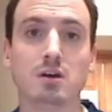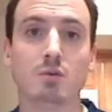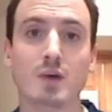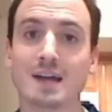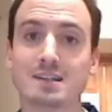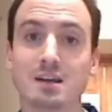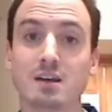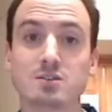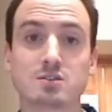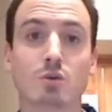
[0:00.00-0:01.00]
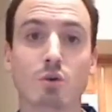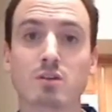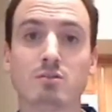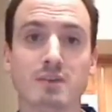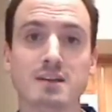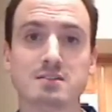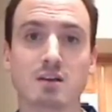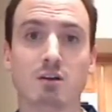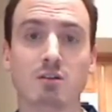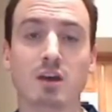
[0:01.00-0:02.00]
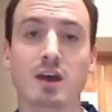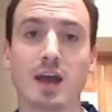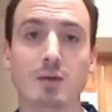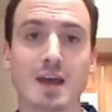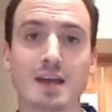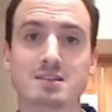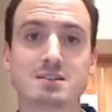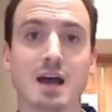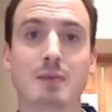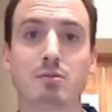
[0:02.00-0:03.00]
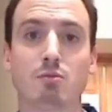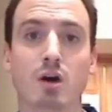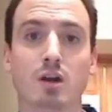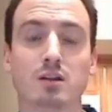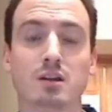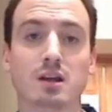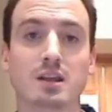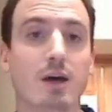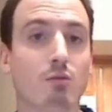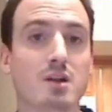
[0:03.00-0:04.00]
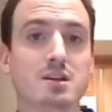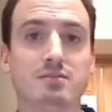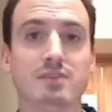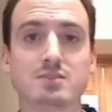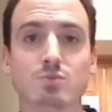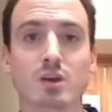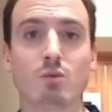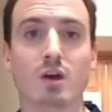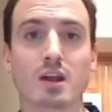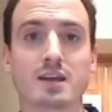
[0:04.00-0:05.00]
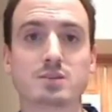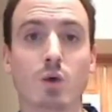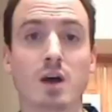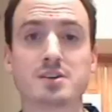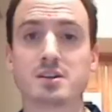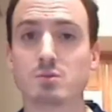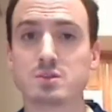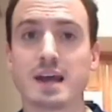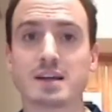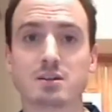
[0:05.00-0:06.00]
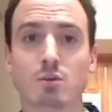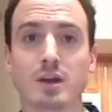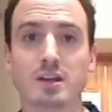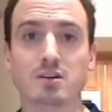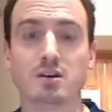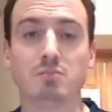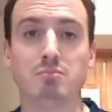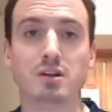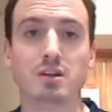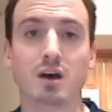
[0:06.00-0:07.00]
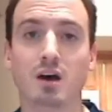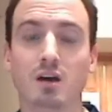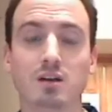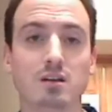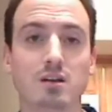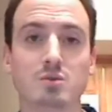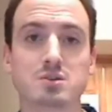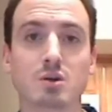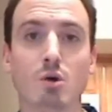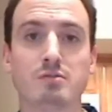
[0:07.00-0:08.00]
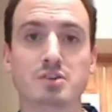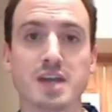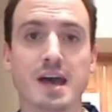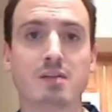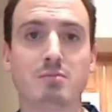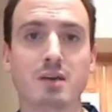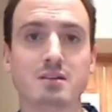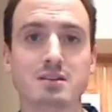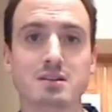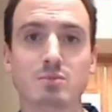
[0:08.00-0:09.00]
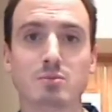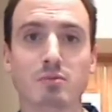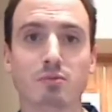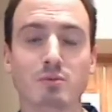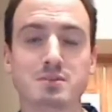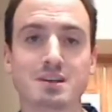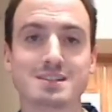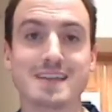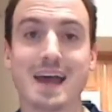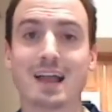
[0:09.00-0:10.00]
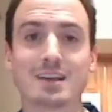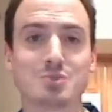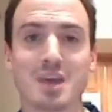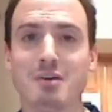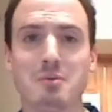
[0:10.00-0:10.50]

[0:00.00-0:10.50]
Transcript: we had to score in the red zone, and we had to stop the run. Now, run defense week 1 against Washington was actually quite good, but it was so overshadowed by the dismal performance against Dallas. We gave